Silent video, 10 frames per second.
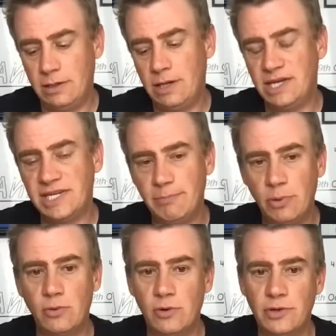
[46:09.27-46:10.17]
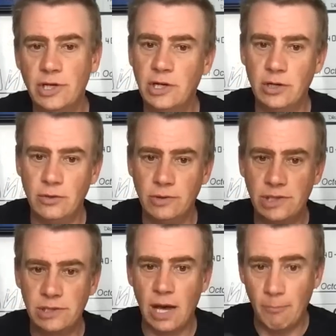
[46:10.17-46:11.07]
It's important to
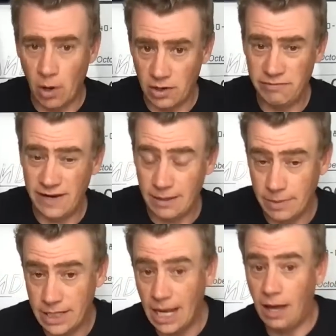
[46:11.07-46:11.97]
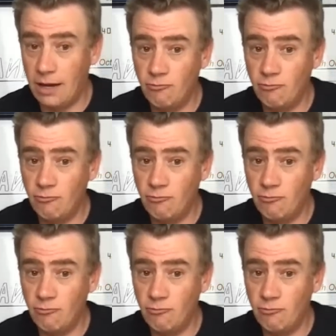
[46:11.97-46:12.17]
use a monofilament line